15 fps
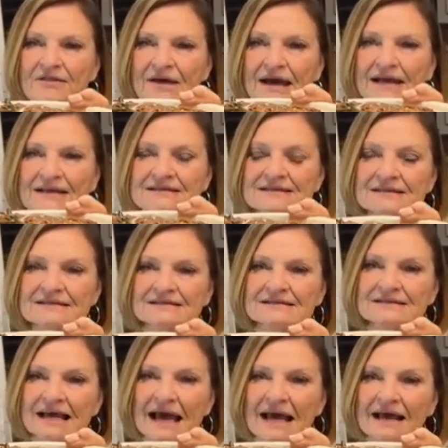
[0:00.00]
that is a
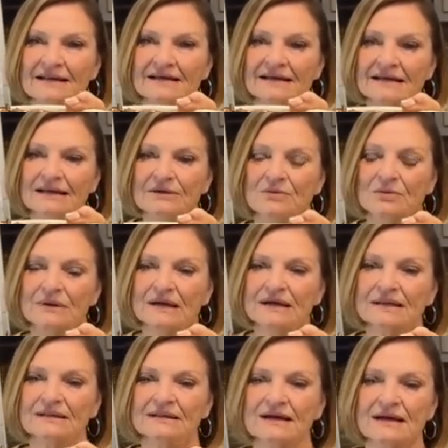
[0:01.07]
salad
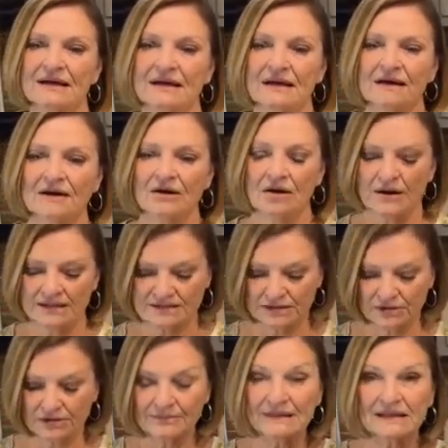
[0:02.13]
with, all right,
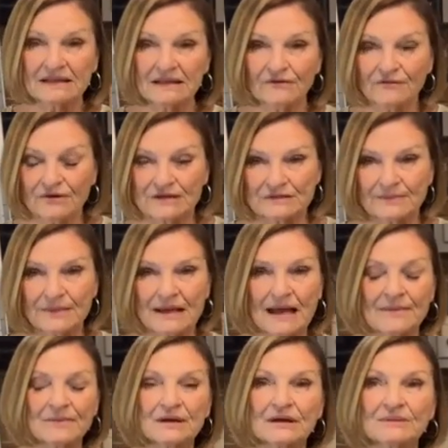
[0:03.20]
so the meatloaf recipe,
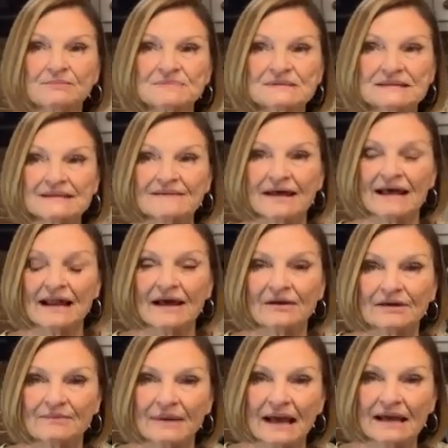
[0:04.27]
I'm going to send that
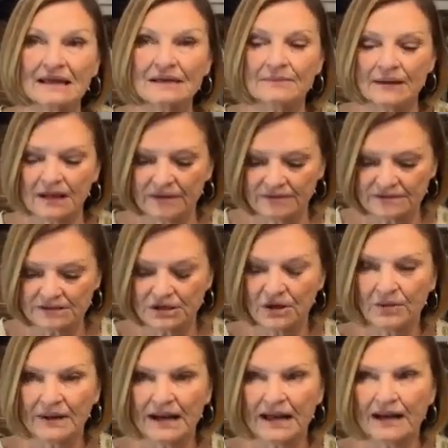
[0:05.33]
out in my email that's
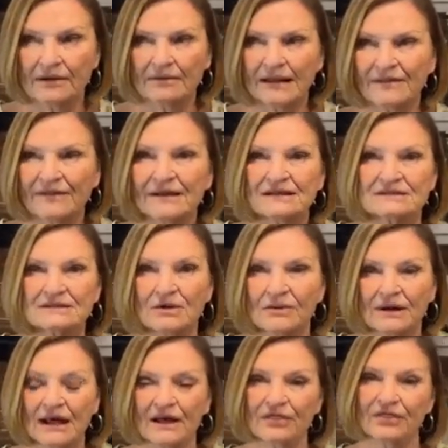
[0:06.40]
going out. I think it's
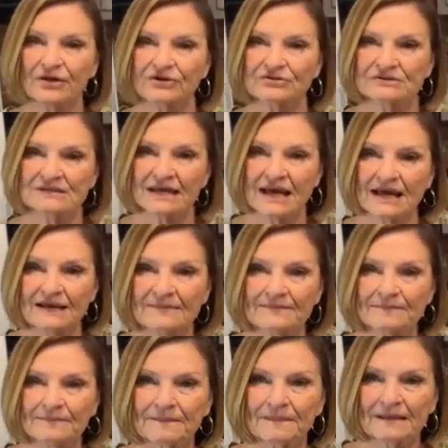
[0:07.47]
going out Thursday.
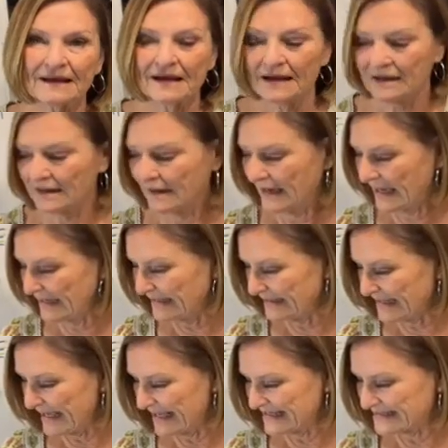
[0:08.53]
Hey,
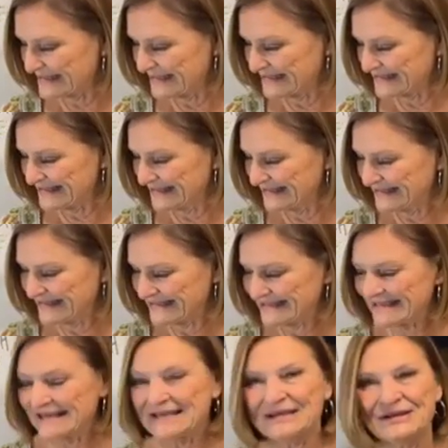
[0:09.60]
Alexis, good to
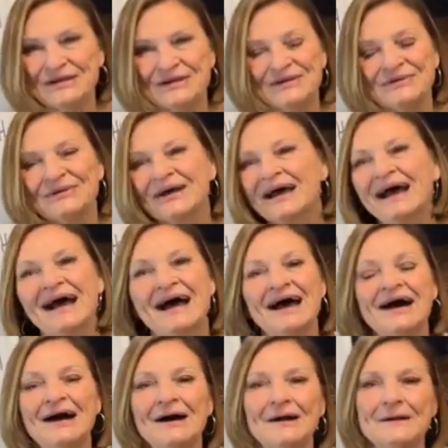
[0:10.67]
see you.
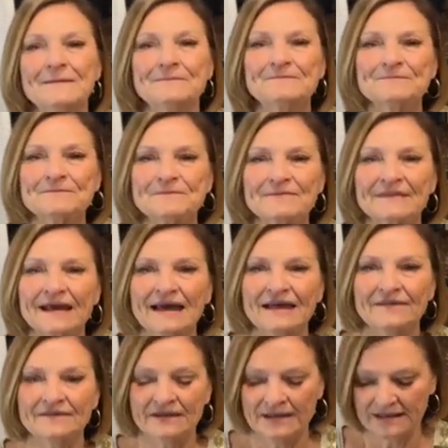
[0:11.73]

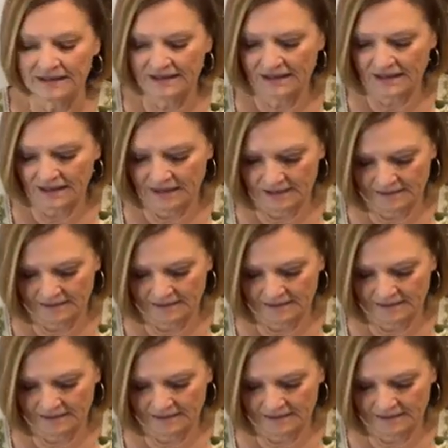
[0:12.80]
And then,